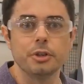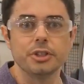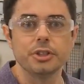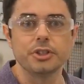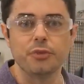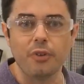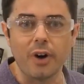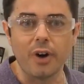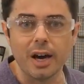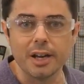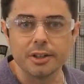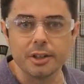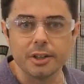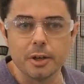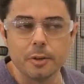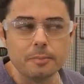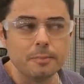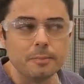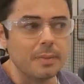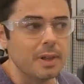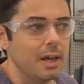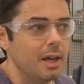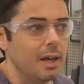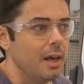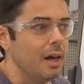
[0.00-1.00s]
Sometimes
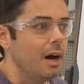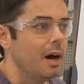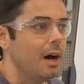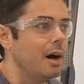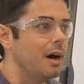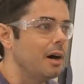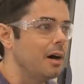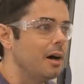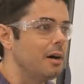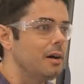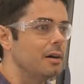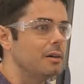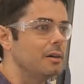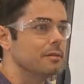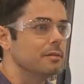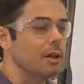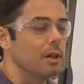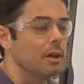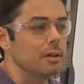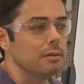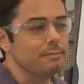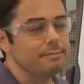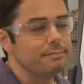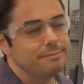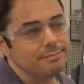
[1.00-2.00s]
they're less expensive
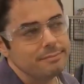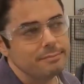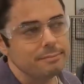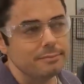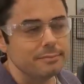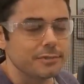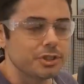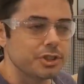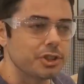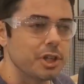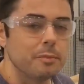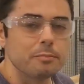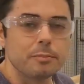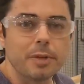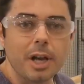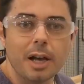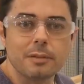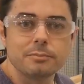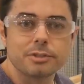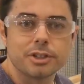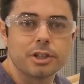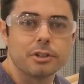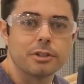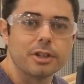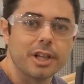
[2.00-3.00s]
because you don't have the labor
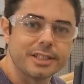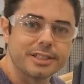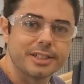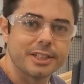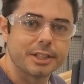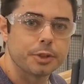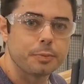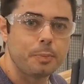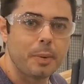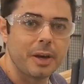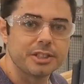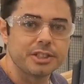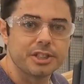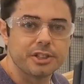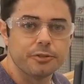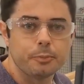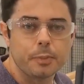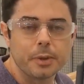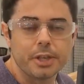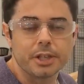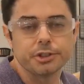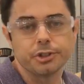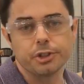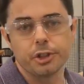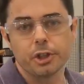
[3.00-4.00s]
cost of gluing something
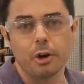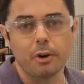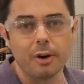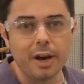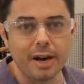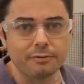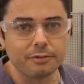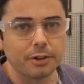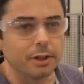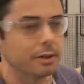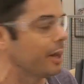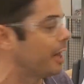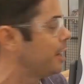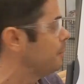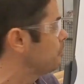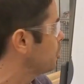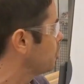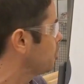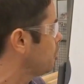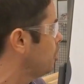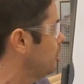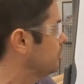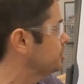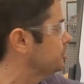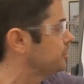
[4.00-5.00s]
up. Glued
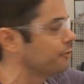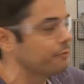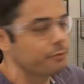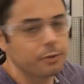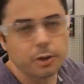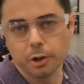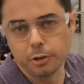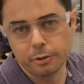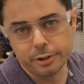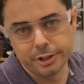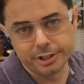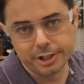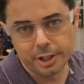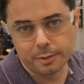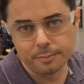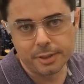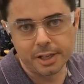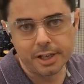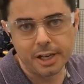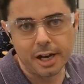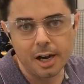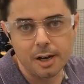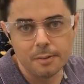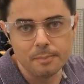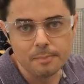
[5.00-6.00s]
up blanks,
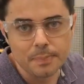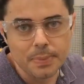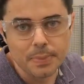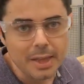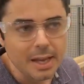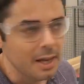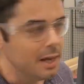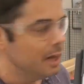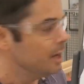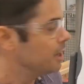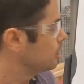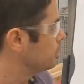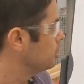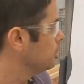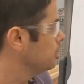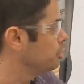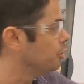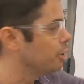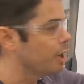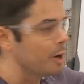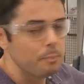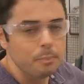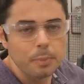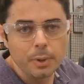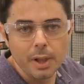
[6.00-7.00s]
if you're running
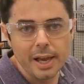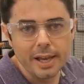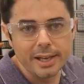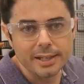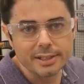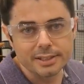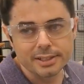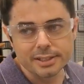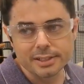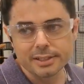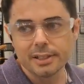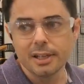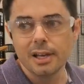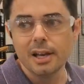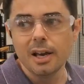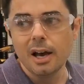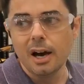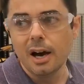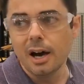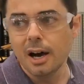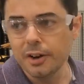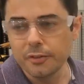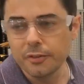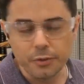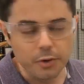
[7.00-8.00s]
larger pieces,
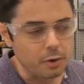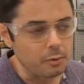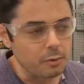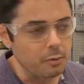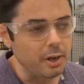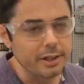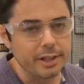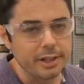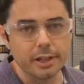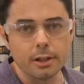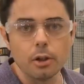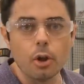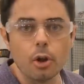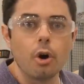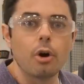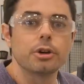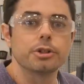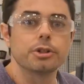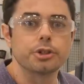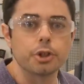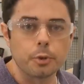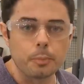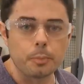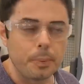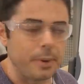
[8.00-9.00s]
you'll be
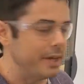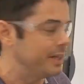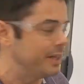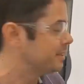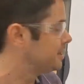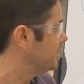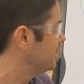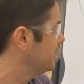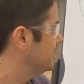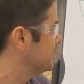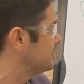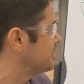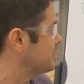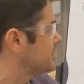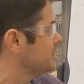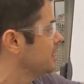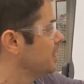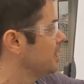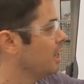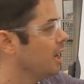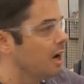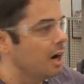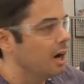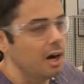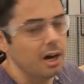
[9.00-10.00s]
using glued up blanks.
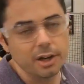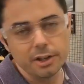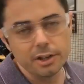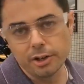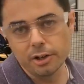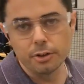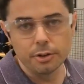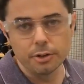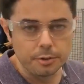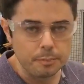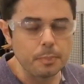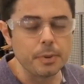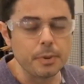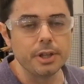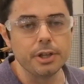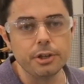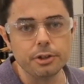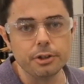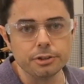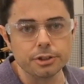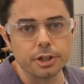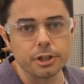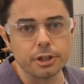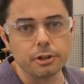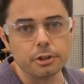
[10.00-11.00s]
Also, a lot of times
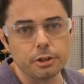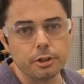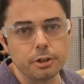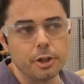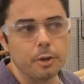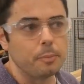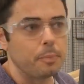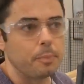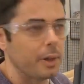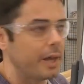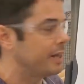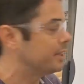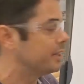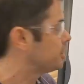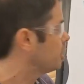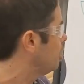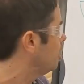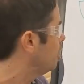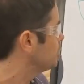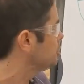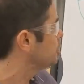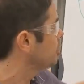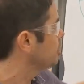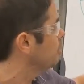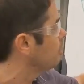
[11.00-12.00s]
these are maybe a little
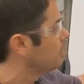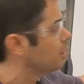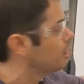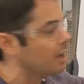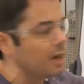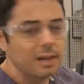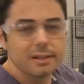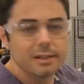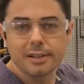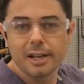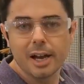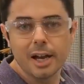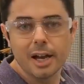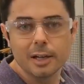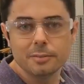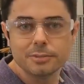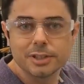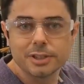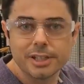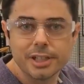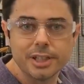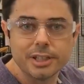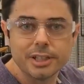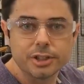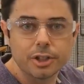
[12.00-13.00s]
bit more stable
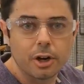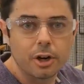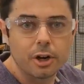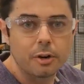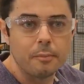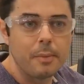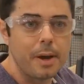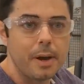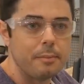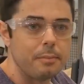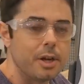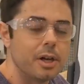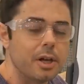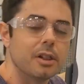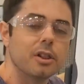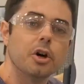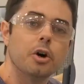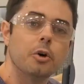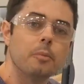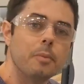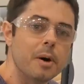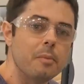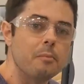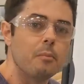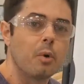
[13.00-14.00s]
because you're
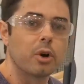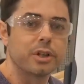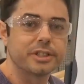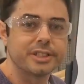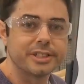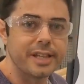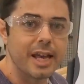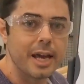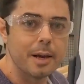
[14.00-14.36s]
able to